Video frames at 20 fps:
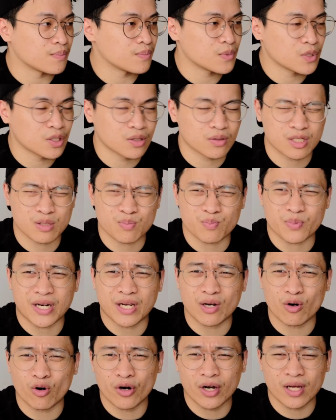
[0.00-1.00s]
you know,
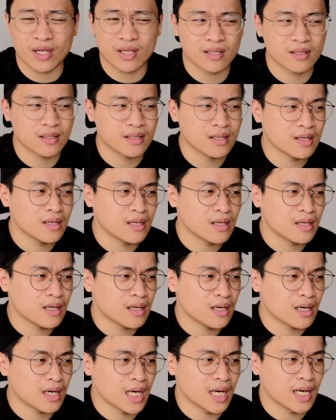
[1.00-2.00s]
spray oil
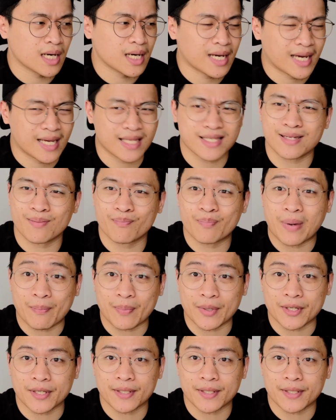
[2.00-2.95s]
and some pepper.